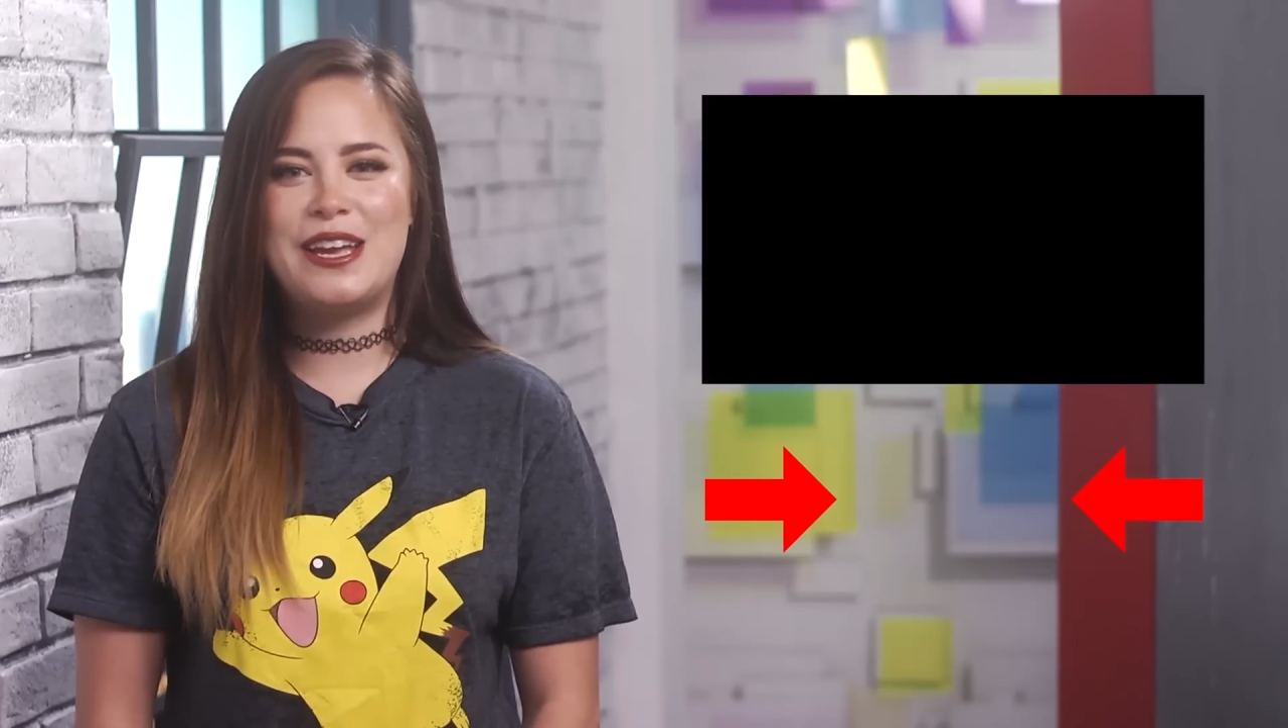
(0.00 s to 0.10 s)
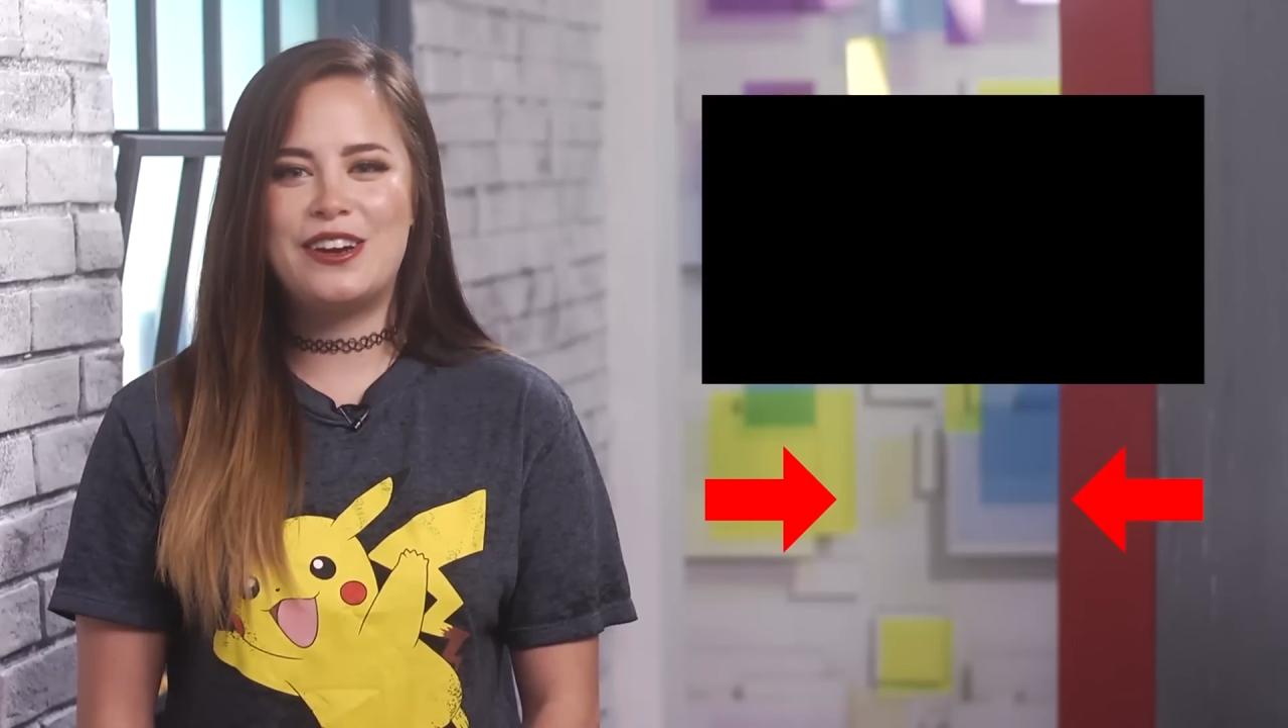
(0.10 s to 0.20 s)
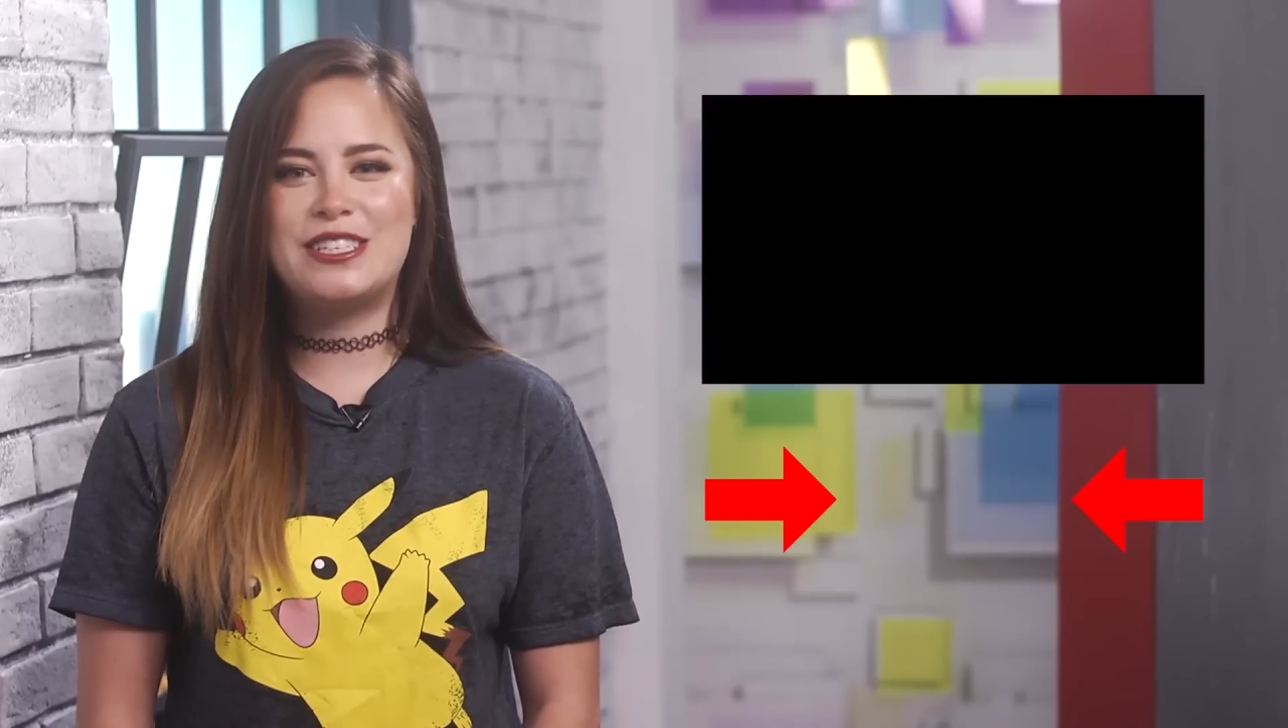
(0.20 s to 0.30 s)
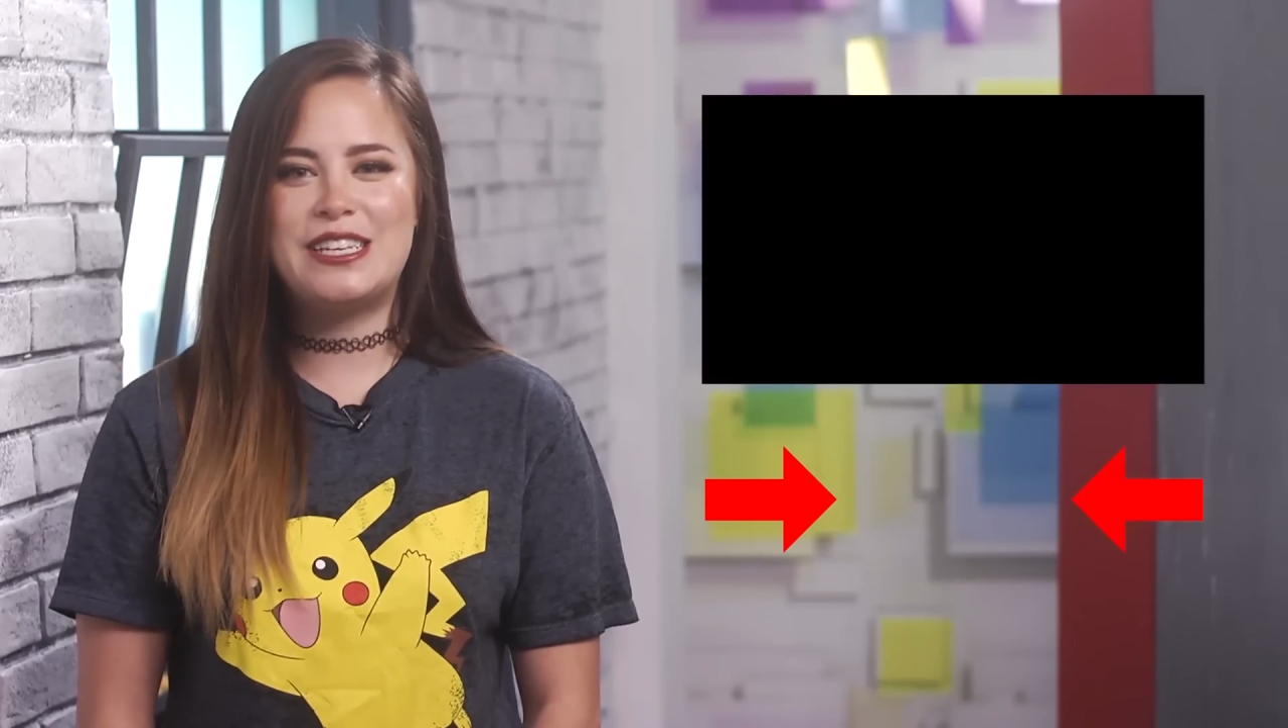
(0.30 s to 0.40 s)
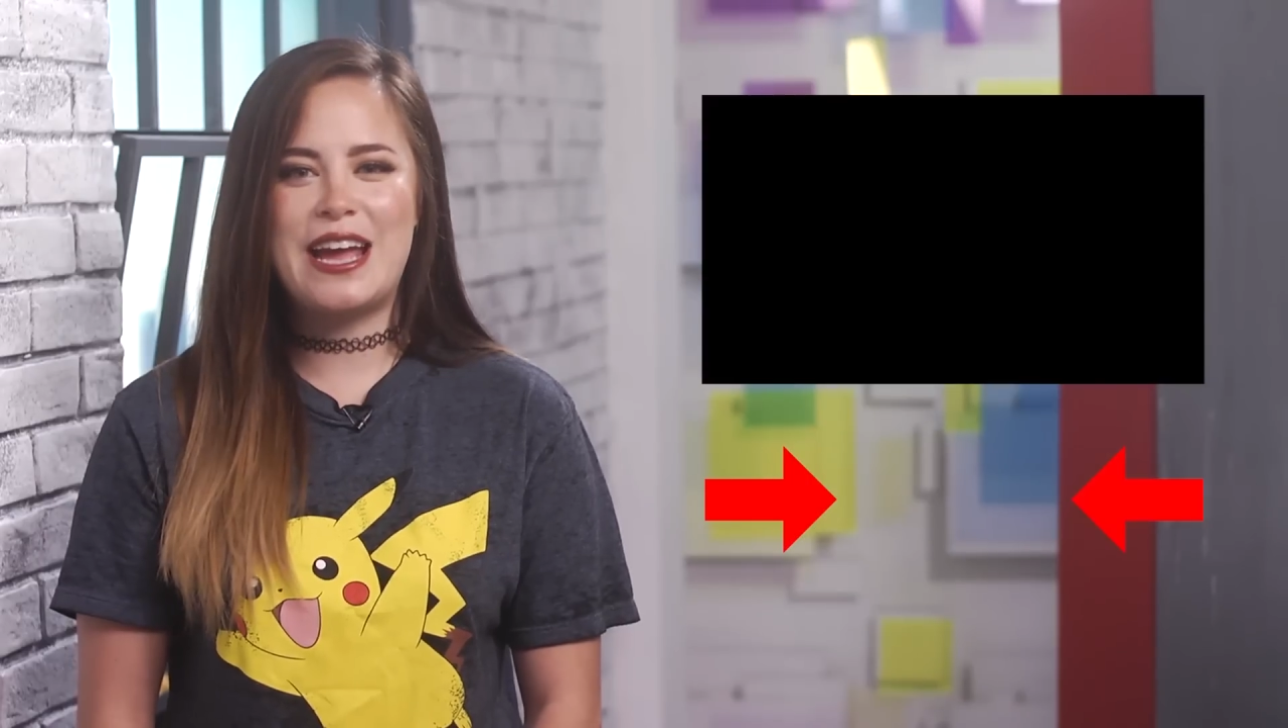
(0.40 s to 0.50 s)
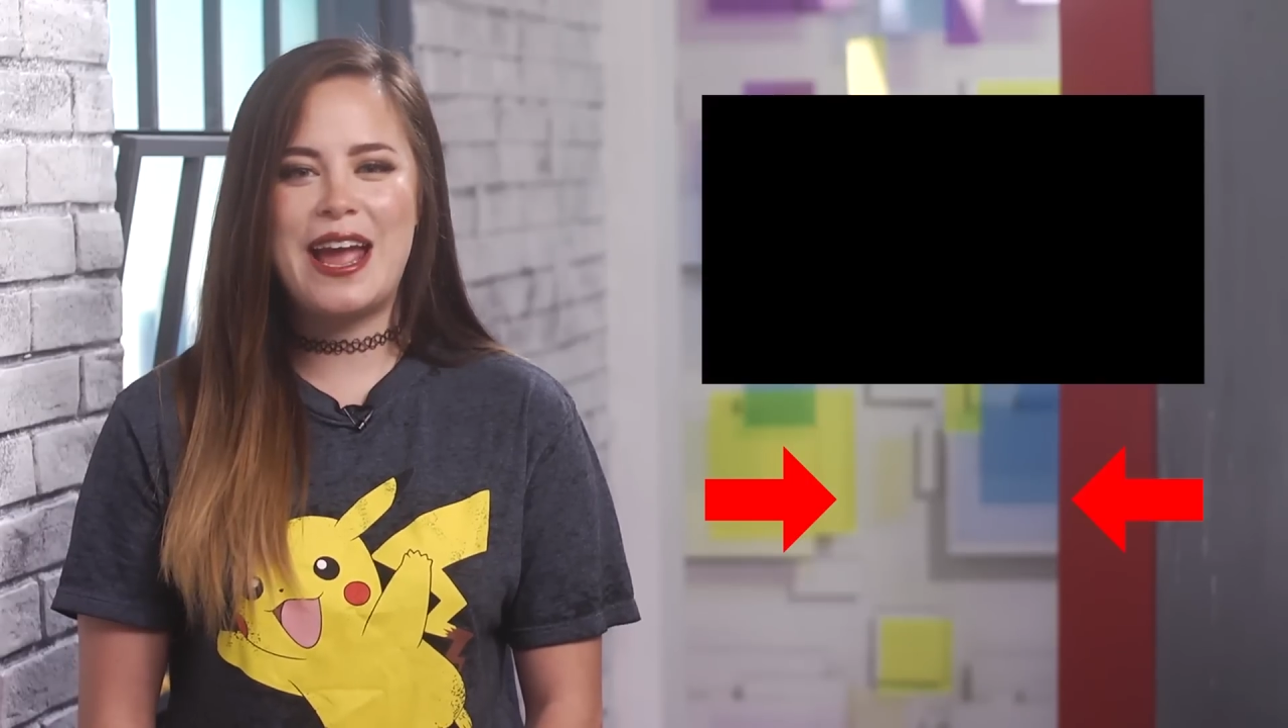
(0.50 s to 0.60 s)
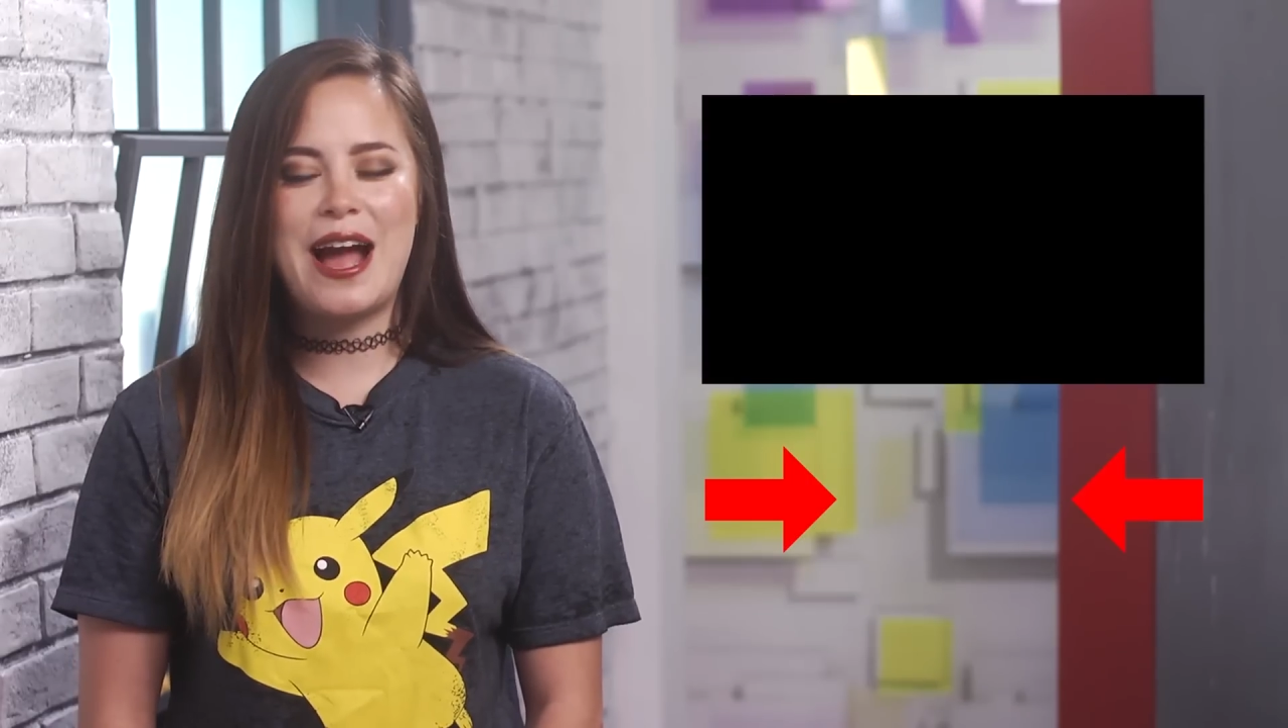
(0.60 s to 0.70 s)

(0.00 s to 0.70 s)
here today.